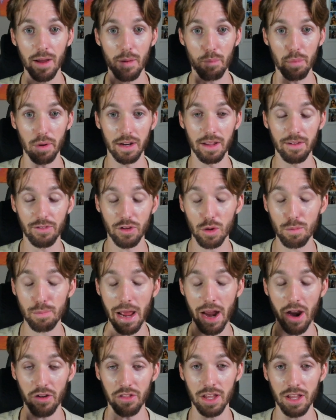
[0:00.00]
But if you
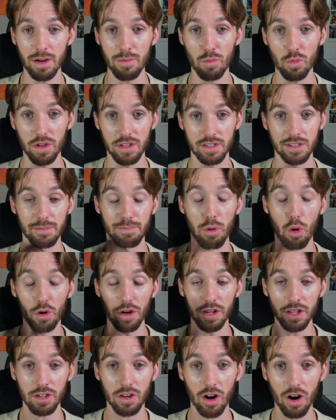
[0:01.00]
pair them with
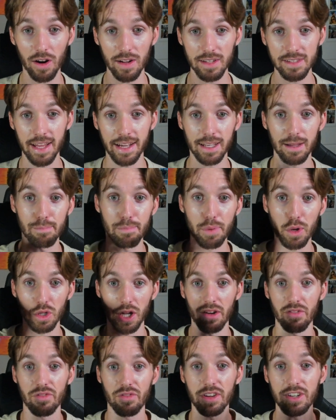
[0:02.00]
supporting cards that can build
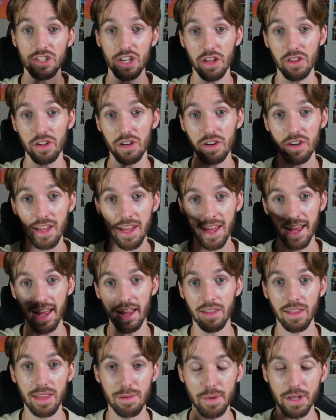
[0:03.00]
off of each other,
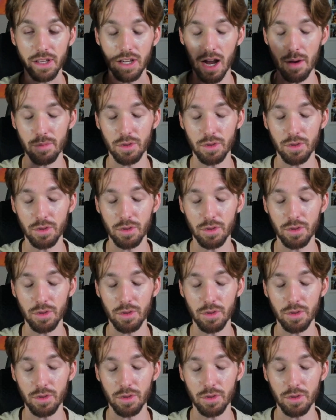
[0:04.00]
then they become